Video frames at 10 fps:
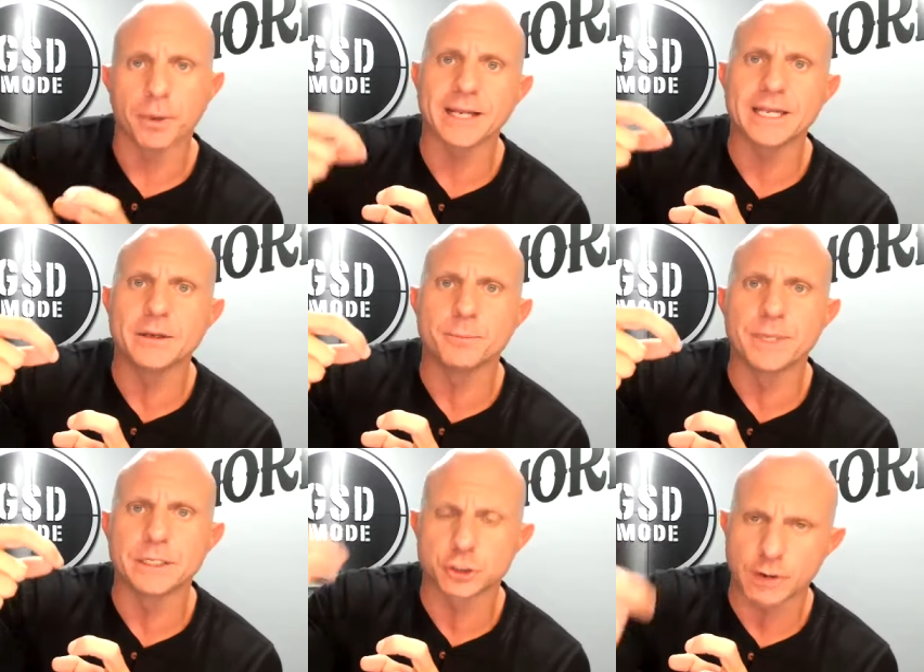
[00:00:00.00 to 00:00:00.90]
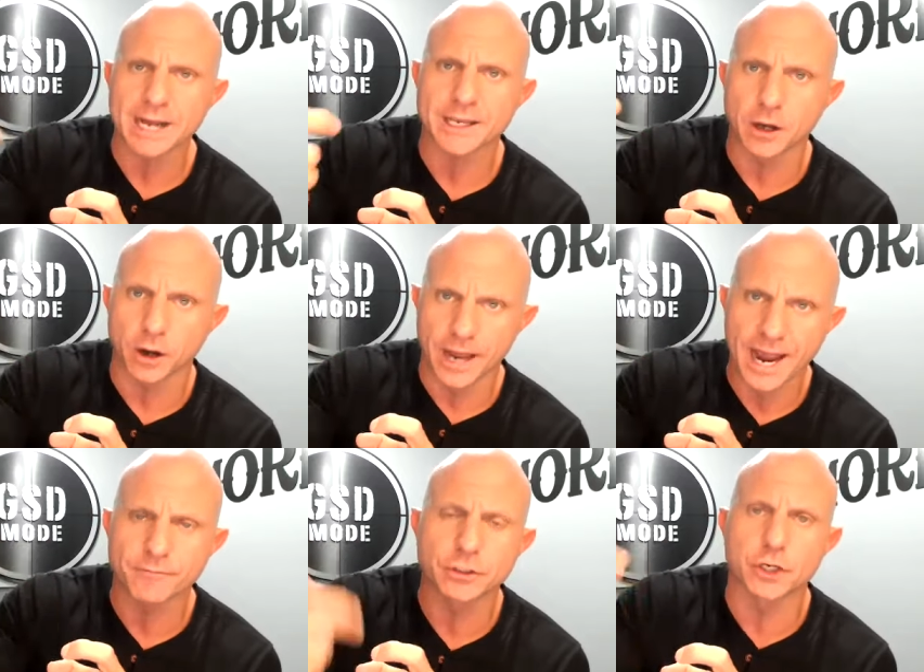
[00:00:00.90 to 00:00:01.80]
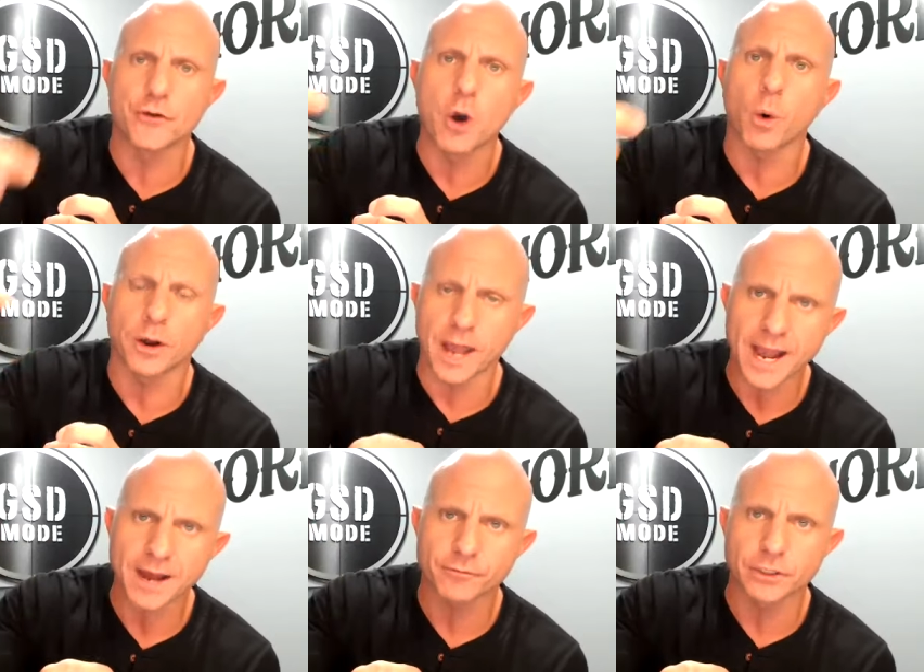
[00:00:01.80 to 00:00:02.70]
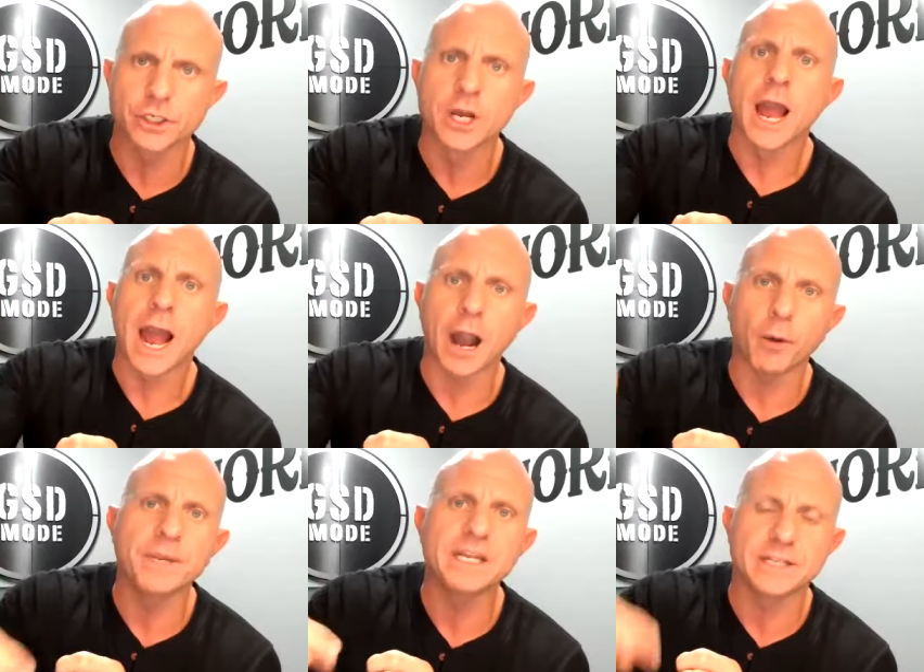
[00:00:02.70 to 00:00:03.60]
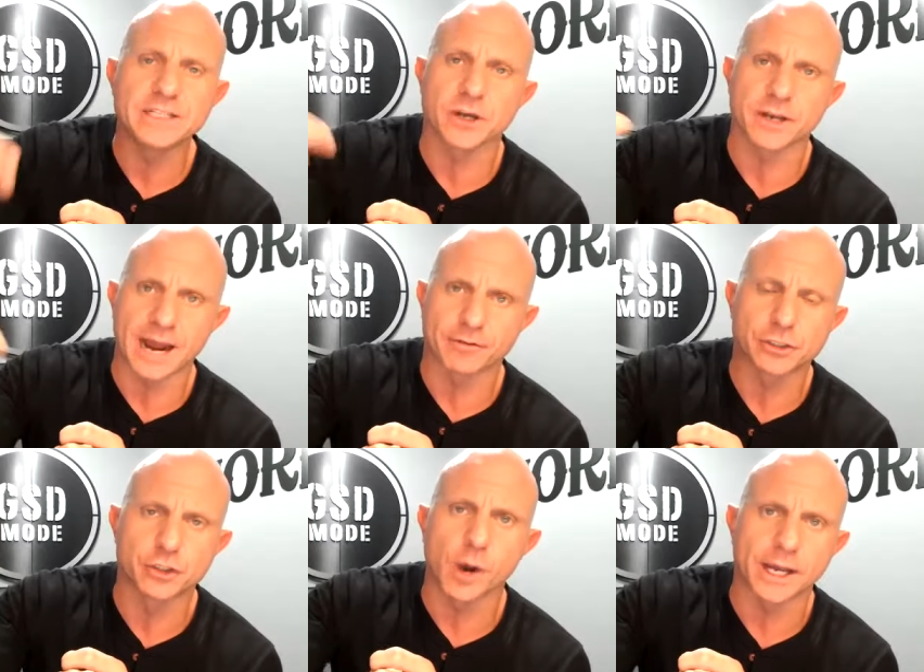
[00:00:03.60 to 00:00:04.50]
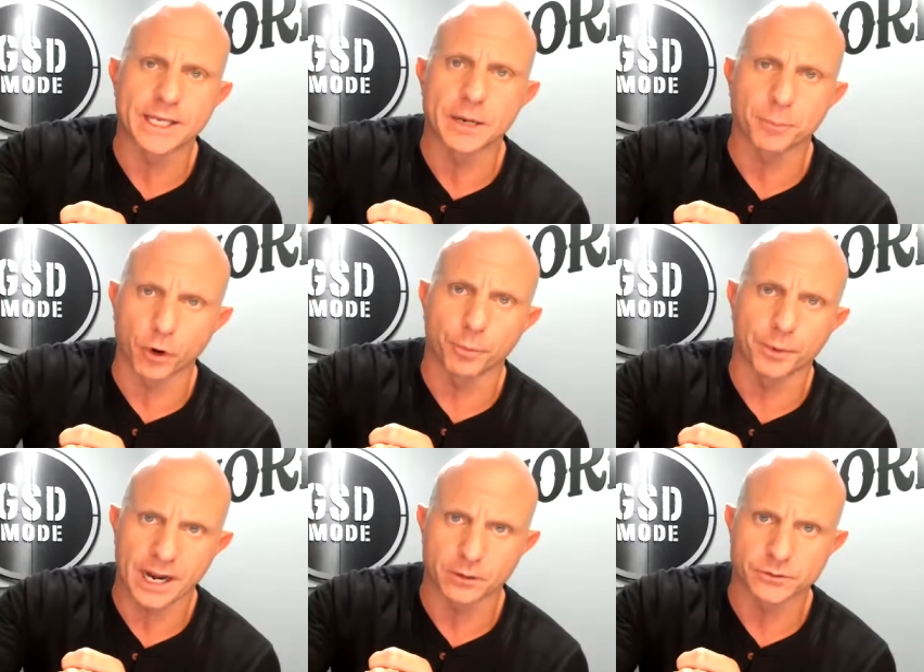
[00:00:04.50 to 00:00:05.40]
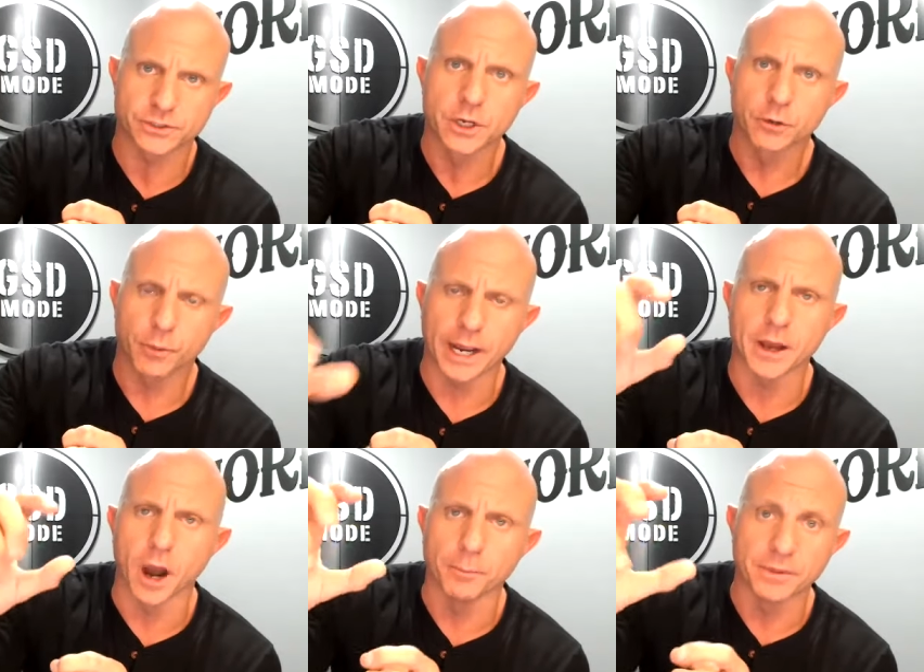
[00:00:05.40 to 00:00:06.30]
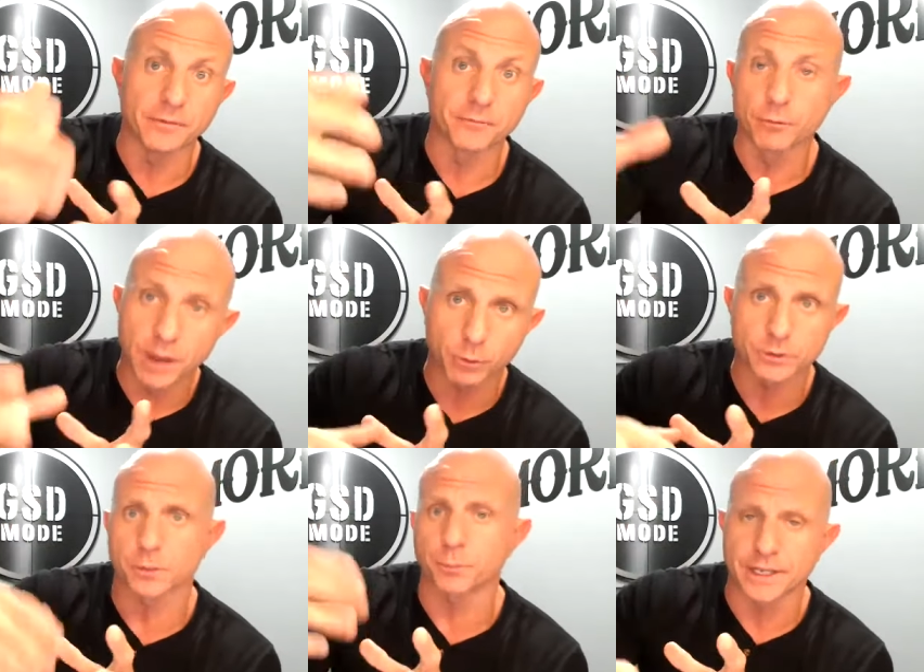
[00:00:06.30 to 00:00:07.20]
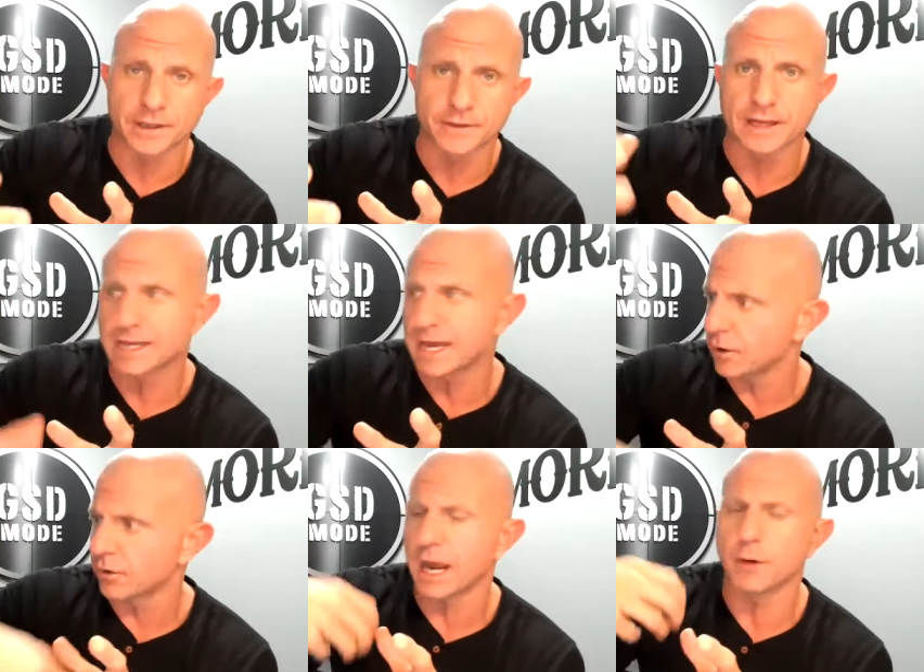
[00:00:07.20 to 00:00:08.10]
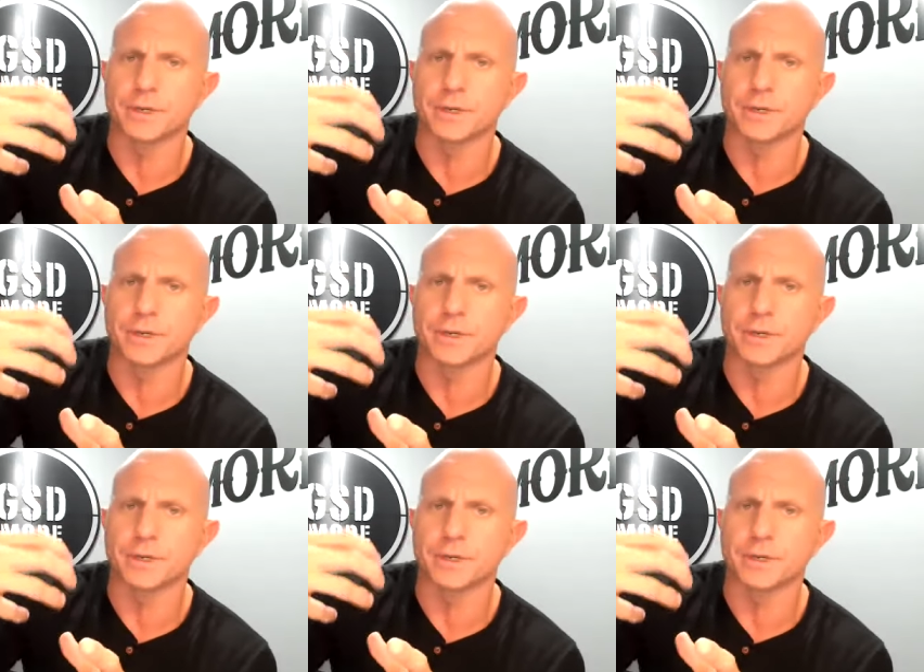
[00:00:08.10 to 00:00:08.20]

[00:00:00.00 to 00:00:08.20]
But I need to be tracking on average and know on average how many leads on average do I get per open house, right? Um, and then from there we'll start breaking that down on how